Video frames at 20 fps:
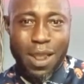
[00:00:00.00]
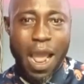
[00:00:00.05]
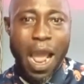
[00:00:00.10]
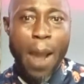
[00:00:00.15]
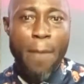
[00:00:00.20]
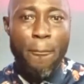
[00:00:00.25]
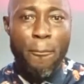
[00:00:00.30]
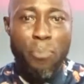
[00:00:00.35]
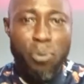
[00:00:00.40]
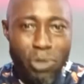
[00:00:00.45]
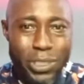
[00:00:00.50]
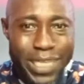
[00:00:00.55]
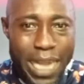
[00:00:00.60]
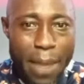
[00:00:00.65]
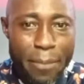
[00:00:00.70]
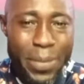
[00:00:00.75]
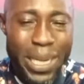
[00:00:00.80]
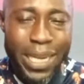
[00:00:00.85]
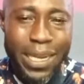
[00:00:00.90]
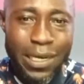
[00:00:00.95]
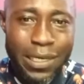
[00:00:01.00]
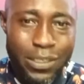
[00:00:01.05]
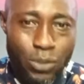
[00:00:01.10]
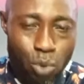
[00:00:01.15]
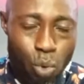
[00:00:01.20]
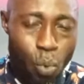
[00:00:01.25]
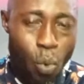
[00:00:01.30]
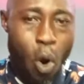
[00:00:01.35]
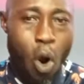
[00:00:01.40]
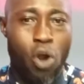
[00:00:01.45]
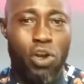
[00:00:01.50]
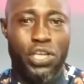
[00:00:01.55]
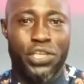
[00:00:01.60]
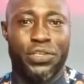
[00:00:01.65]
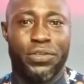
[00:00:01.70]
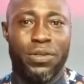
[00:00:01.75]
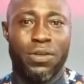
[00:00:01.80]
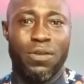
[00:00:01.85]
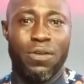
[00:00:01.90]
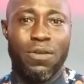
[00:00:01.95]
and put them into
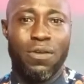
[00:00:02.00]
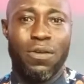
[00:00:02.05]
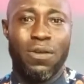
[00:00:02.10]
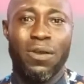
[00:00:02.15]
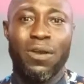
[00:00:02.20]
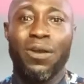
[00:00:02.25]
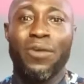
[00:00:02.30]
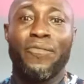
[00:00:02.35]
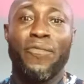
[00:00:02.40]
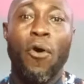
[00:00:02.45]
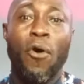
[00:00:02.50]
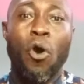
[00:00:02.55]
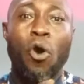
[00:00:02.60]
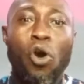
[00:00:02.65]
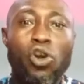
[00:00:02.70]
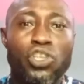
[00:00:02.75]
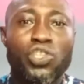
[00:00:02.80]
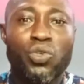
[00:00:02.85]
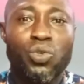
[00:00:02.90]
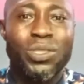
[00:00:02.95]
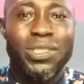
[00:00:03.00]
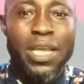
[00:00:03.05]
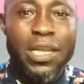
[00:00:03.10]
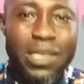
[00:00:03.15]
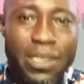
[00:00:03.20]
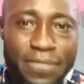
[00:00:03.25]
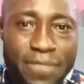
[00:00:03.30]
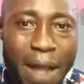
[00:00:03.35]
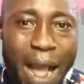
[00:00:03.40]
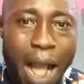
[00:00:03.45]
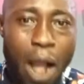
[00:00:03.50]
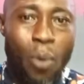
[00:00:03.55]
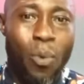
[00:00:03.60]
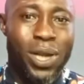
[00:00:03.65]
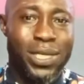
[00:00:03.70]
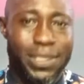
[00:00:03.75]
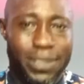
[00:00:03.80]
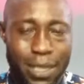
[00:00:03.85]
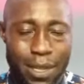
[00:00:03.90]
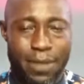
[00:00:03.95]
works for us to deliver
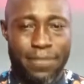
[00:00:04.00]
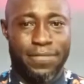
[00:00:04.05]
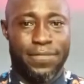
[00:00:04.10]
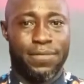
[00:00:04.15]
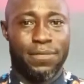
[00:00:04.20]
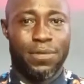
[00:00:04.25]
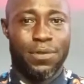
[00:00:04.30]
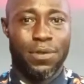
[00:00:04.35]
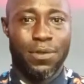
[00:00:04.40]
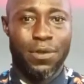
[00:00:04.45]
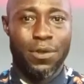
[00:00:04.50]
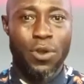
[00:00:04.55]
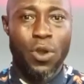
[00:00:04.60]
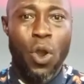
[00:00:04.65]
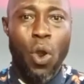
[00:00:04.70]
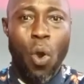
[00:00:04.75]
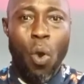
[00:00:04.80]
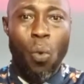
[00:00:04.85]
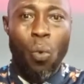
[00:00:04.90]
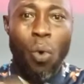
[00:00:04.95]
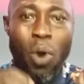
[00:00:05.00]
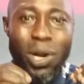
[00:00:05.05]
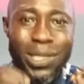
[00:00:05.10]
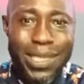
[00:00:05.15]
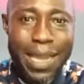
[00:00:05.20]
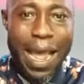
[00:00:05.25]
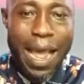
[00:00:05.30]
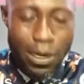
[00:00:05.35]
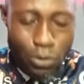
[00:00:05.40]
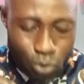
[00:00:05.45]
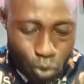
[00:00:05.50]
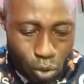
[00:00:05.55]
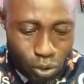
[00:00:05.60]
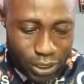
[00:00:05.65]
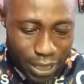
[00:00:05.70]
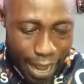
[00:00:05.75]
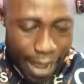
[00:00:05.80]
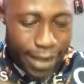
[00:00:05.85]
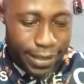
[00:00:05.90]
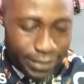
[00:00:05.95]
ourselves. What are
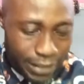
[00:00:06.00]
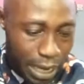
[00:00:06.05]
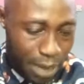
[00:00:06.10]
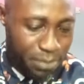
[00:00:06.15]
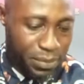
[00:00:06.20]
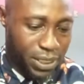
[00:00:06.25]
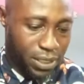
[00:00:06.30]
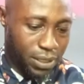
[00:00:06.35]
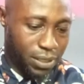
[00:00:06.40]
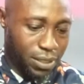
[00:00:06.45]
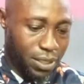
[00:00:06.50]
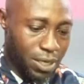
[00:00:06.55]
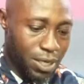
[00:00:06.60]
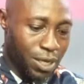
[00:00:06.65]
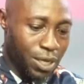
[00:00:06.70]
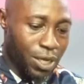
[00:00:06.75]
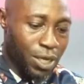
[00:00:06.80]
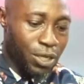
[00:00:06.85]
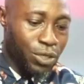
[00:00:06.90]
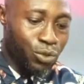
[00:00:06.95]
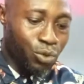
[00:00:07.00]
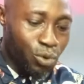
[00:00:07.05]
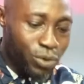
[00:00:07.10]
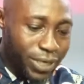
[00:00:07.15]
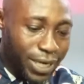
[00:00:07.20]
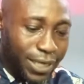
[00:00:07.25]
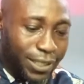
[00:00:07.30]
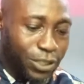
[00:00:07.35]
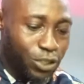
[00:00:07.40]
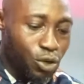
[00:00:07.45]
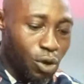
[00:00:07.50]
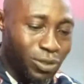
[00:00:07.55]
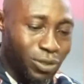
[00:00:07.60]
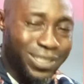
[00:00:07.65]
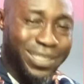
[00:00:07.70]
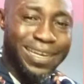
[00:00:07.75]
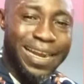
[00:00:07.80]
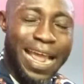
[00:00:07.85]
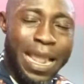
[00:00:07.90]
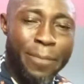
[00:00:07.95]
those items? You need
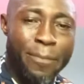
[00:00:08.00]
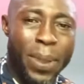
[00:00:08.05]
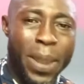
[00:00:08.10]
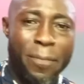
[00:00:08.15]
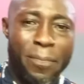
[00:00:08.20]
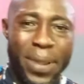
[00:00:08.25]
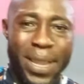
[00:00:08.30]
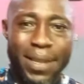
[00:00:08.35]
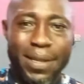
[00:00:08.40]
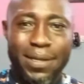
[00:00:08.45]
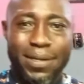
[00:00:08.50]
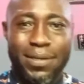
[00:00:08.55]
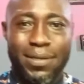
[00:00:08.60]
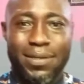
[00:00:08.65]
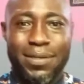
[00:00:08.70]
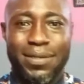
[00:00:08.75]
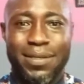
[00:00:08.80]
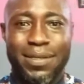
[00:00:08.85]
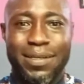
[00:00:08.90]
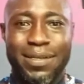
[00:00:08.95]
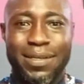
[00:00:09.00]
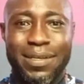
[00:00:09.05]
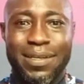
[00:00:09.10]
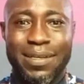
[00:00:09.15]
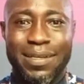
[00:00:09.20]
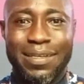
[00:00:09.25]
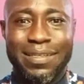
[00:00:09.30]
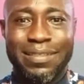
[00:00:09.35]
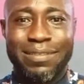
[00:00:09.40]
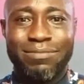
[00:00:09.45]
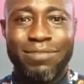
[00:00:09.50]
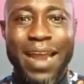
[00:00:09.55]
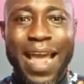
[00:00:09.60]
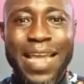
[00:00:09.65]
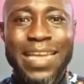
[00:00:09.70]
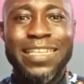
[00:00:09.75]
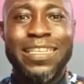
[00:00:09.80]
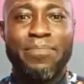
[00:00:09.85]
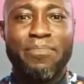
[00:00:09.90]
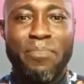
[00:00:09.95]
your dry pepper.
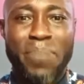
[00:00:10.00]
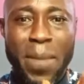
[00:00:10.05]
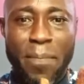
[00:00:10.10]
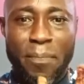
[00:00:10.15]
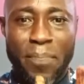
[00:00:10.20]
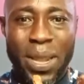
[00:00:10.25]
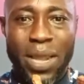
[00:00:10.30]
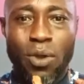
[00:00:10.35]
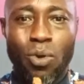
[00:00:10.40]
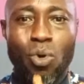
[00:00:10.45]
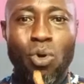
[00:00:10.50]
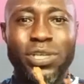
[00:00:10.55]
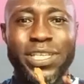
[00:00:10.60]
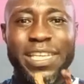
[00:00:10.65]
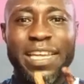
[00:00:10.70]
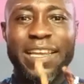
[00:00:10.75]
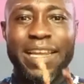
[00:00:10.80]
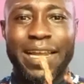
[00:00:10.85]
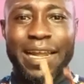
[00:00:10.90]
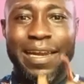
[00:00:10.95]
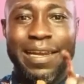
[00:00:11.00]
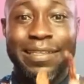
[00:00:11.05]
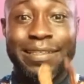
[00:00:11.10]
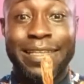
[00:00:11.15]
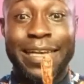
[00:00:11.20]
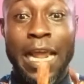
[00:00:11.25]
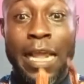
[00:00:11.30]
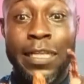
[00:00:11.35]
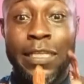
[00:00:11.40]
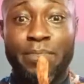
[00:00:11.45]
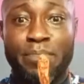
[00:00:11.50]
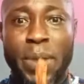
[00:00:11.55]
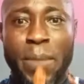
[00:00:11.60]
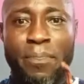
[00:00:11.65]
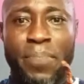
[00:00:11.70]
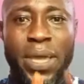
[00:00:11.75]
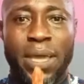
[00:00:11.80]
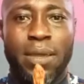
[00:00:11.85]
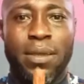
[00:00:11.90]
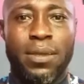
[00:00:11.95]
Dried pepper. Osinkere, dried
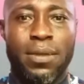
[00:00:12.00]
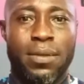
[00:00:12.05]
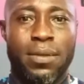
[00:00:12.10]
pepper.